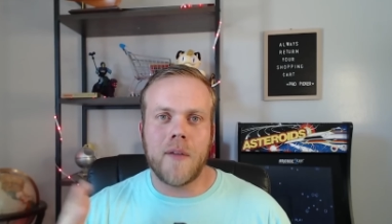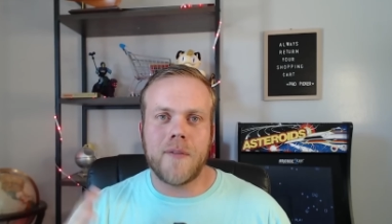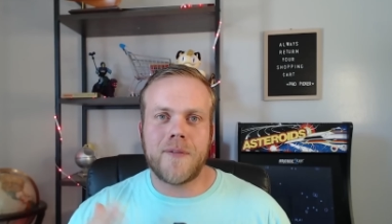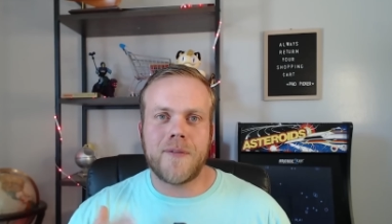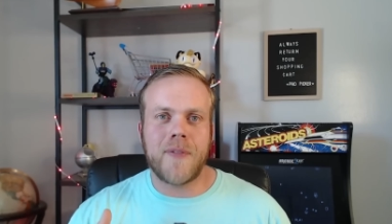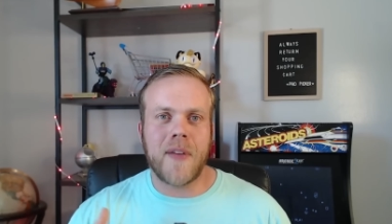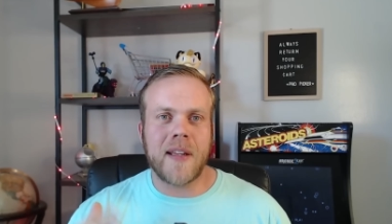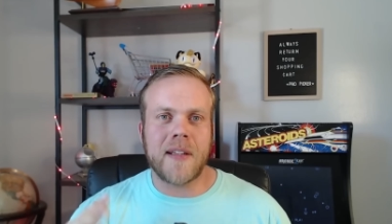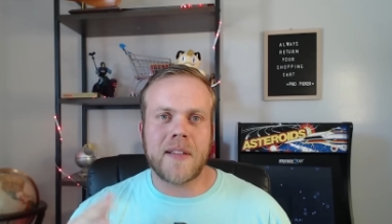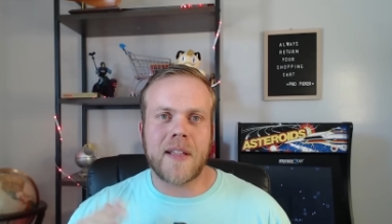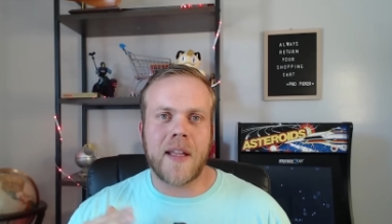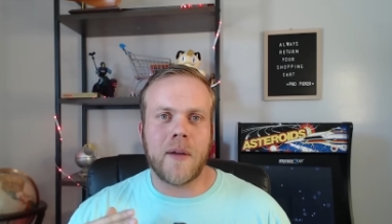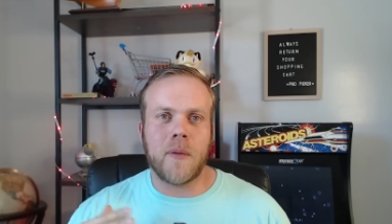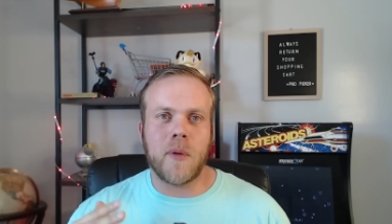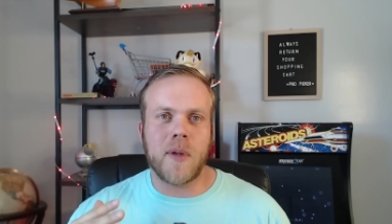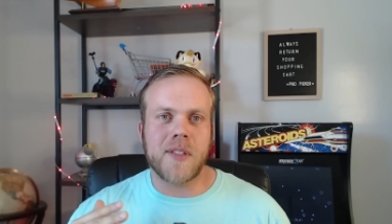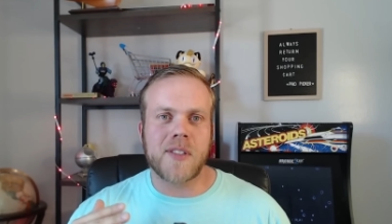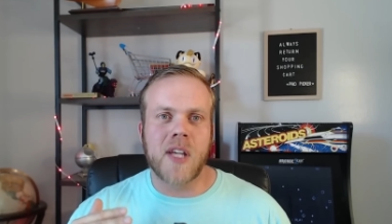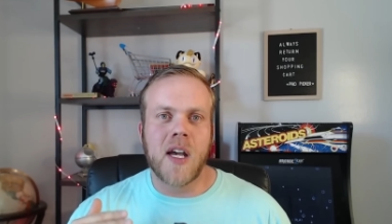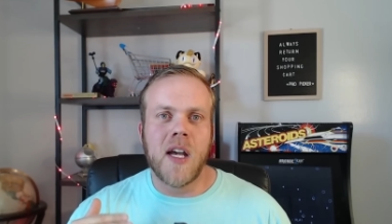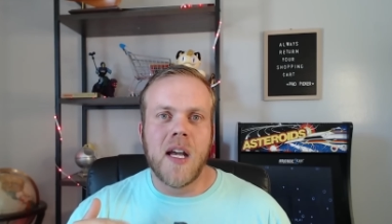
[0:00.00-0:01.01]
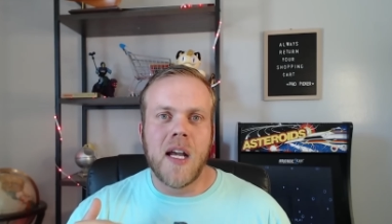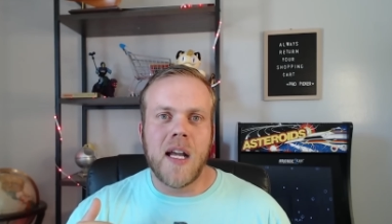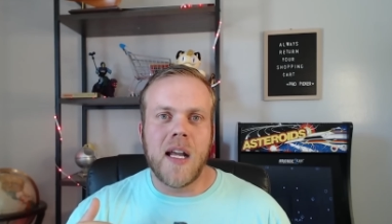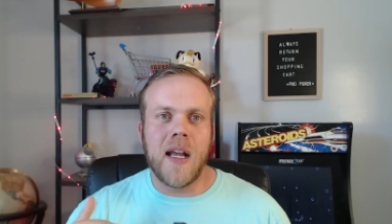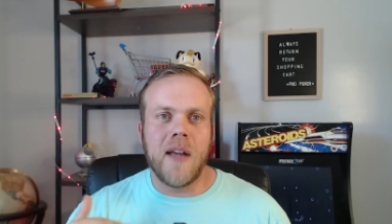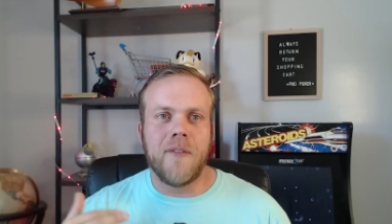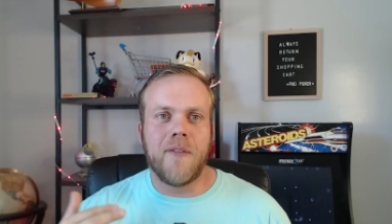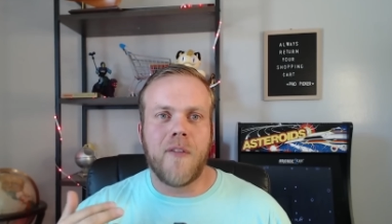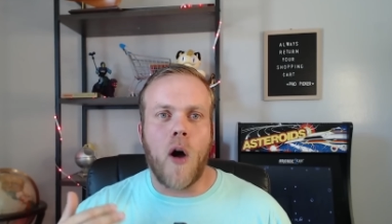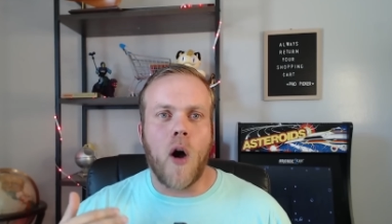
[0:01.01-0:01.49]
thing that was
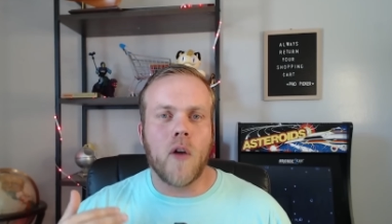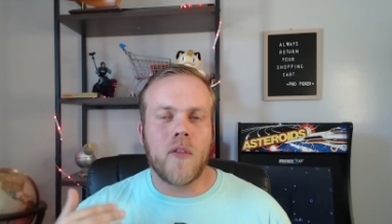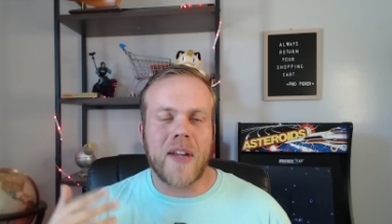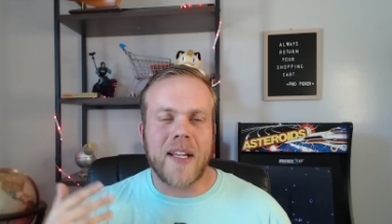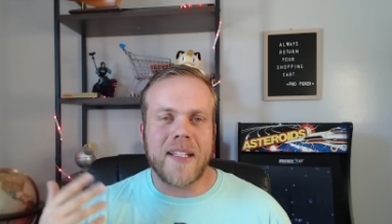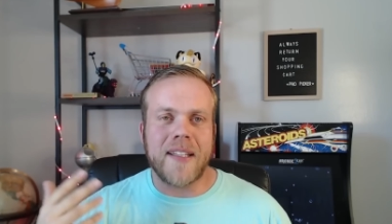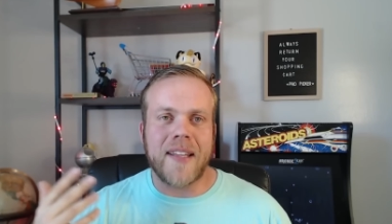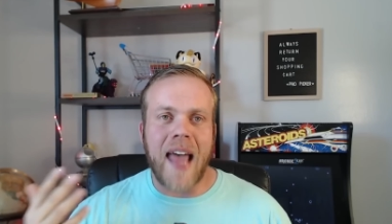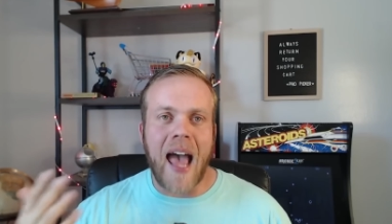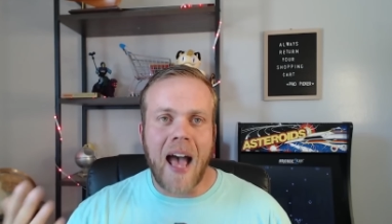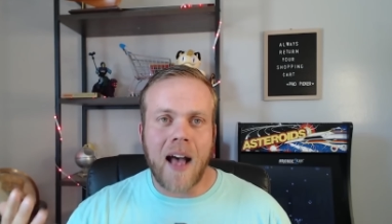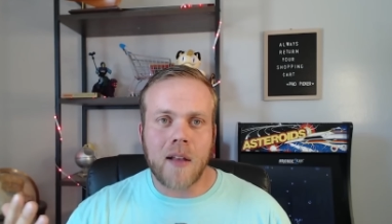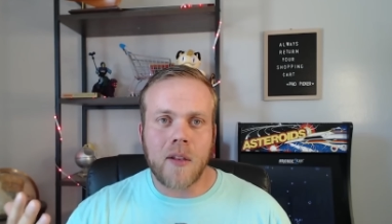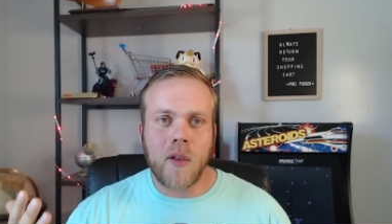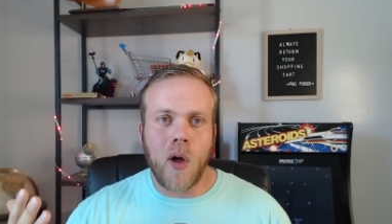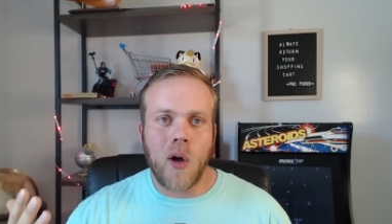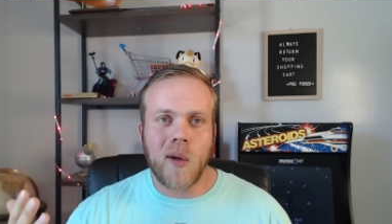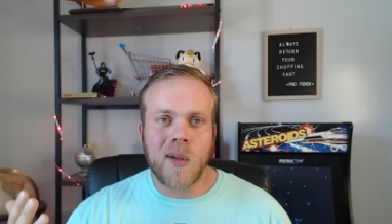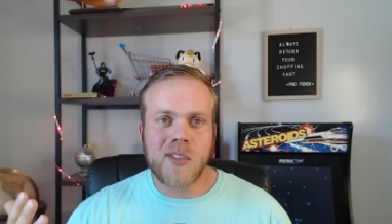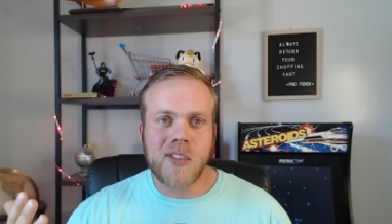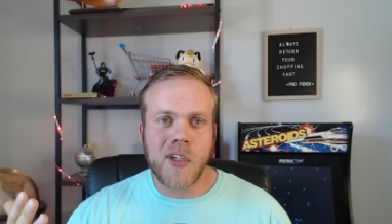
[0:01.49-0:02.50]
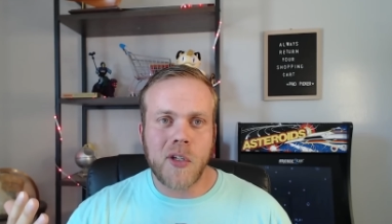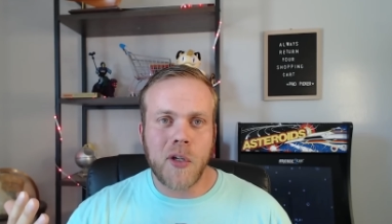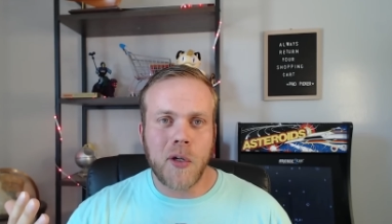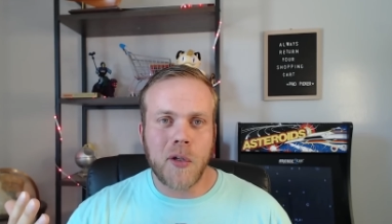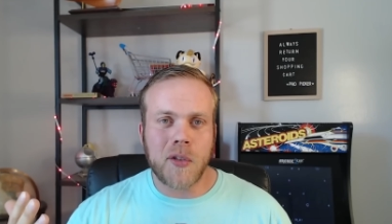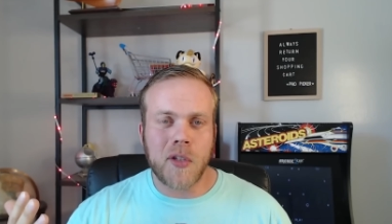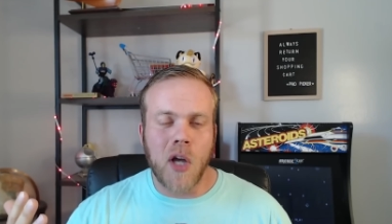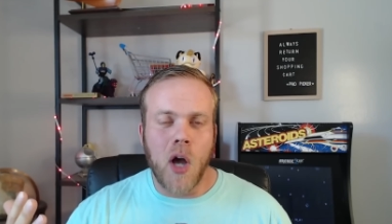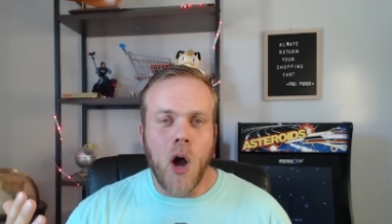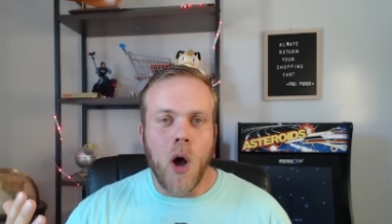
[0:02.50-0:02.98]
involving that lawsuit,